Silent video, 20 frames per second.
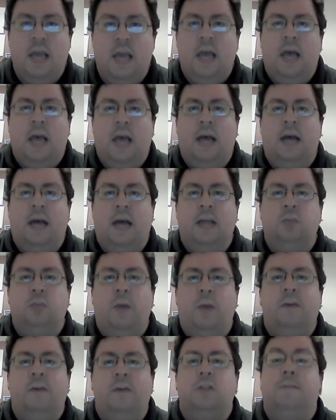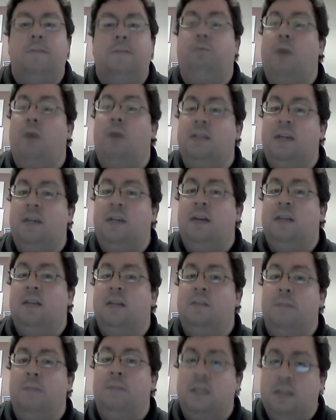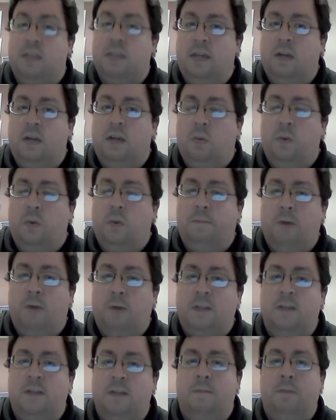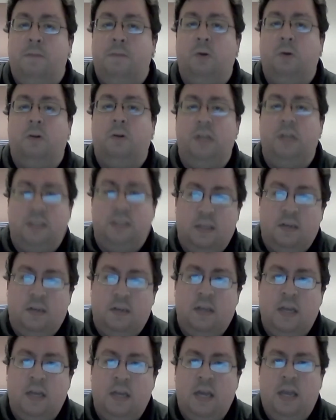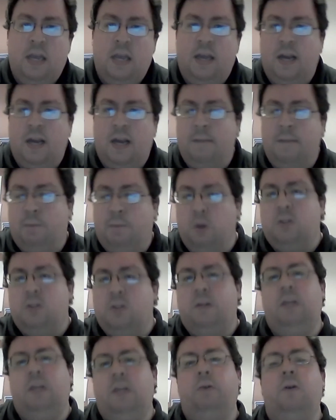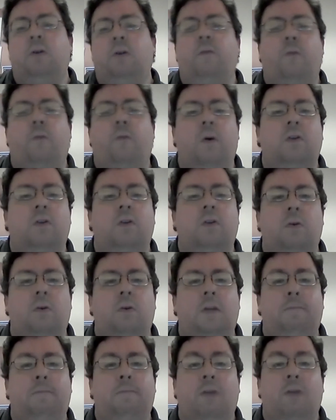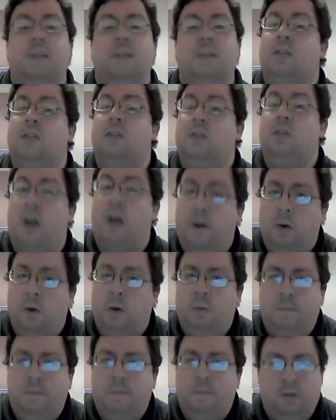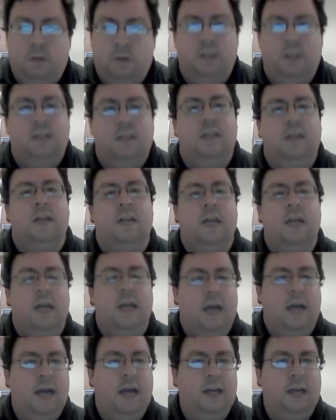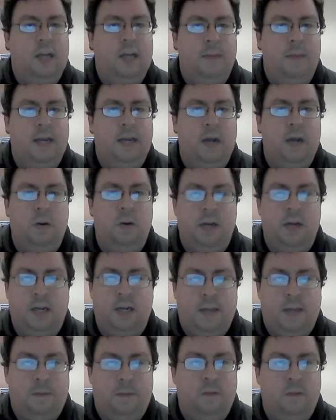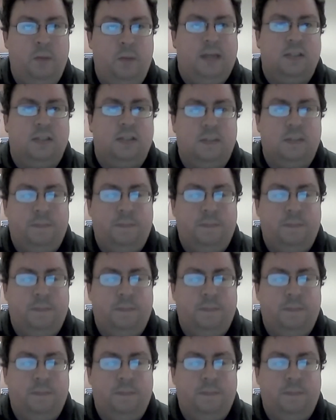as well as The President is Missing with President Bill Clinton. And I'm personally looking forward to The President's Daughter with Bill Clinton coming out in a couple of weeks.